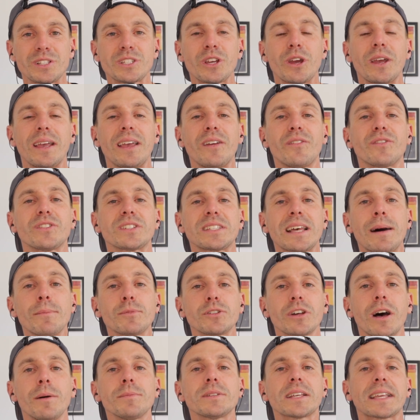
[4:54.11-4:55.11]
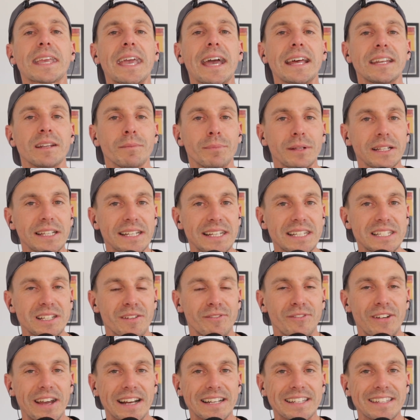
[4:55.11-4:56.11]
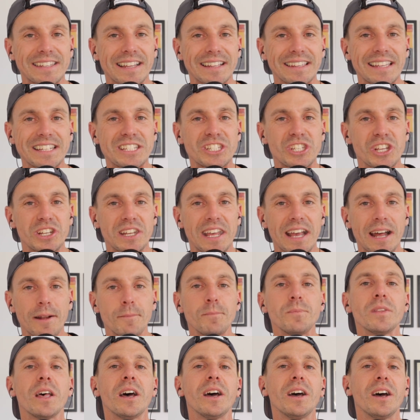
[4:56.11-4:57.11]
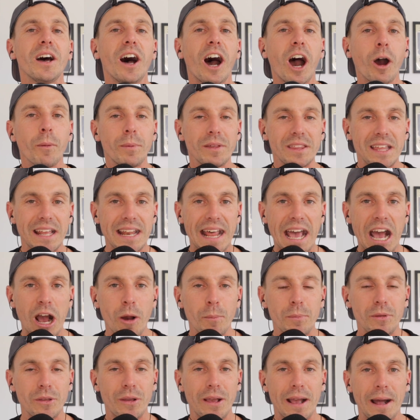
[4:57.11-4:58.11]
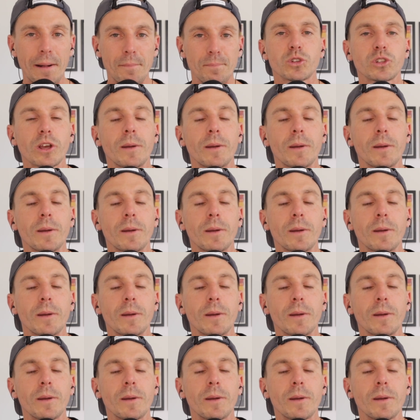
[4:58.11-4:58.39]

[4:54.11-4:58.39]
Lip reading: So if sometimes accountability is the factor that lets you down, I'll be there to help you out.